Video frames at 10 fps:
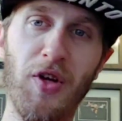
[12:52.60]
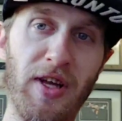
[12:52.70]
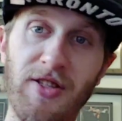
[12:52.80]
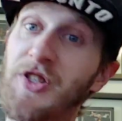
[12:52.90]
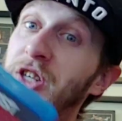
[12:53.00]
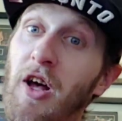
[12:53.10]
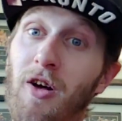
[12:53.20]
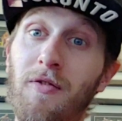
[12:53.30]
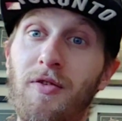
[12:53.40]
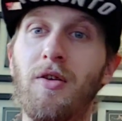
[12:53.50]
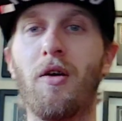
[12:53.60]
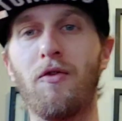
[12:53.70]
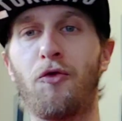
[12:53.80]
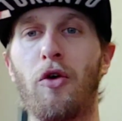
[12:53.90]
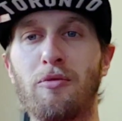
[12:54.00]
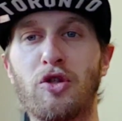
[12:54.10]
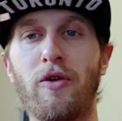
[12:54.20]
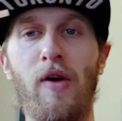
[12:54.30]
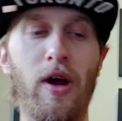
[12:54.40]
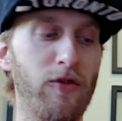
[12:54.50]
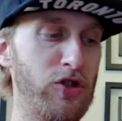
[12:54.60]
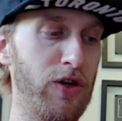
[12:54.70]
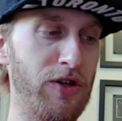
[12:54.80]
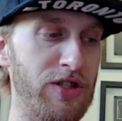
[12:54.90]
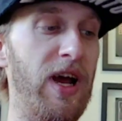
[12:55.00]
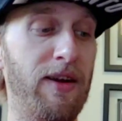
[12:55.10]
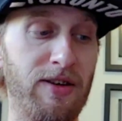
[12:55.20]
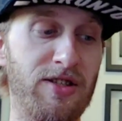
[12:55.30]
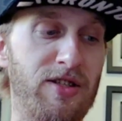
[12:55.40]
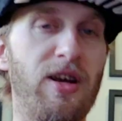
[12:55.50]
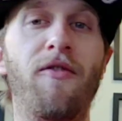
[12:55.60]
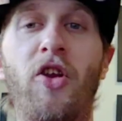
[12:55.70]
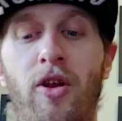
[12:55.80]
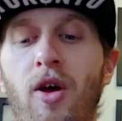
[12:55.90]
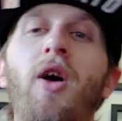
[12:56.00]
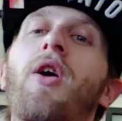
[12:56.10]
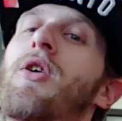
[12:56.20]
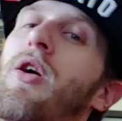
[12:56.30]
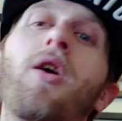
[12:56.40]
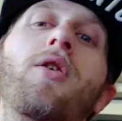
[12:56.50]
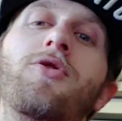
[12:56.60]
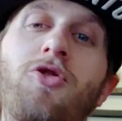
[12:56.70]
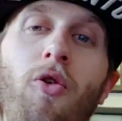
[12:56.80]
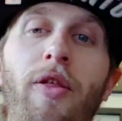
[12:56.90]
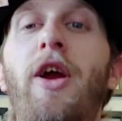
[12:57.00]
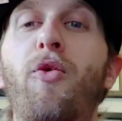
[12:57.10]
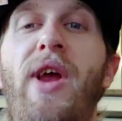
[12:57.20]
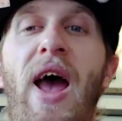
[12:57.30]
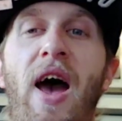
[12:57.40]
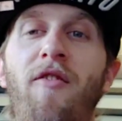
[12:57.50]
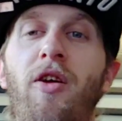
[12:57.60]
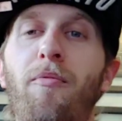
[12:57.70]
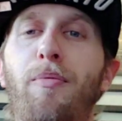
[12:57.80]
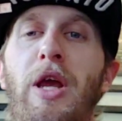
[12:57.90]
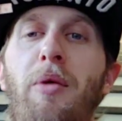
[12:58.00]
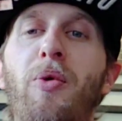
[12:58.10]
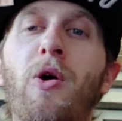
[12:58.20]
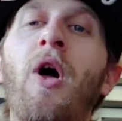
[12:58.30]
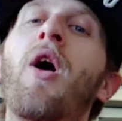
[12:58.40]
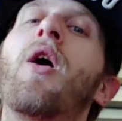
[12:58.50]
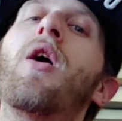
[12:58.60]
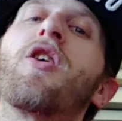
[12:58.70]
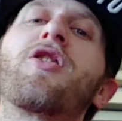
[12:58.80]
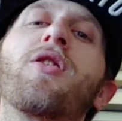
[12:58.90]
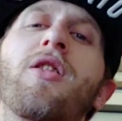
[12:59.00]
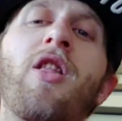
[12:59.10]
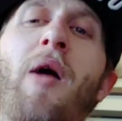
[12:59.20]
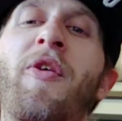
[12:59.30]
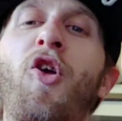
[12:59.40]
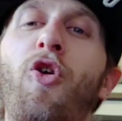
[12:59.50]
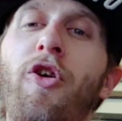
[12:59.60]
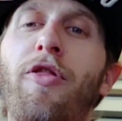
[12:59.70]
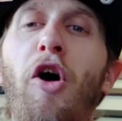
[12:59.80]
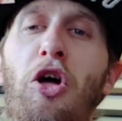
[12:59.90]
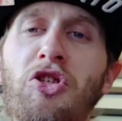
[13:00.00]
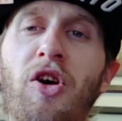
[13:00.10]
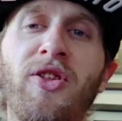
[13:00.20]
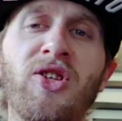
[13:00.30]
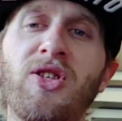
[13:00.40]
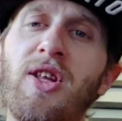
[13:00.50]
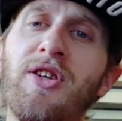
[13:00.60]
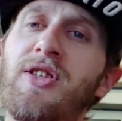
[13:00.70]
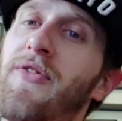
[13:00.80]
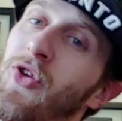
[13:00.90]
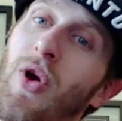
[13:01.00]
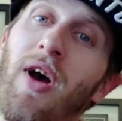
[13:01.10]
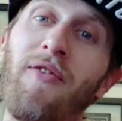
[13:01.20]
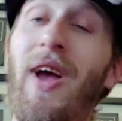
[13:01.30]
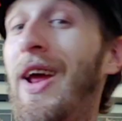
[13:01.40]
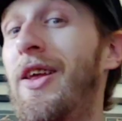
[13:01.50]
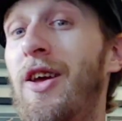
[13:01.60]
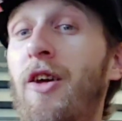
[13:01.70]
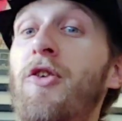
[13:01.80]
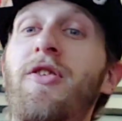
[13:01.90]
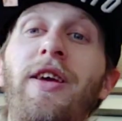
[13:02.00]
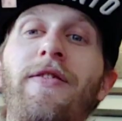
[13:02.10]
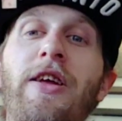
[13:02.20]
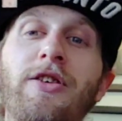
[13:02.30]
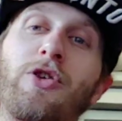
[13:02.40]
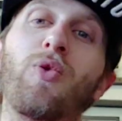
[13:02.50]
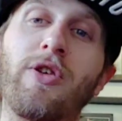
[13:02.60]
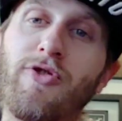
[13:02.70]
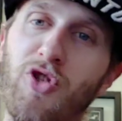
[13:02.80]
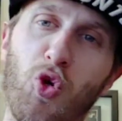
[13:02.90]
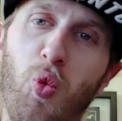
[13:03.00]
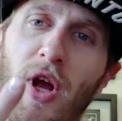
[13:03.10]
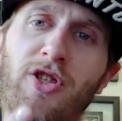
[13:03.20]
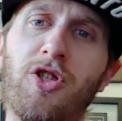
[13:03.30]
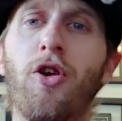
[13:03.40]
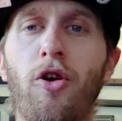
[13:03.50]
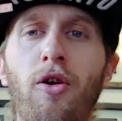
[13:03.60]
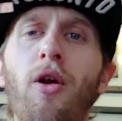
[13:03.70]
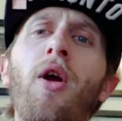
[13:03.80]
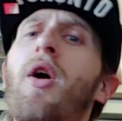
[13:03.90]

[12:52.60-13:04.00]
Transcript: itself from Survivor Series 97. So there we have it, people. Let me know your thoughts on this list. If you have any other DVDs you would switch or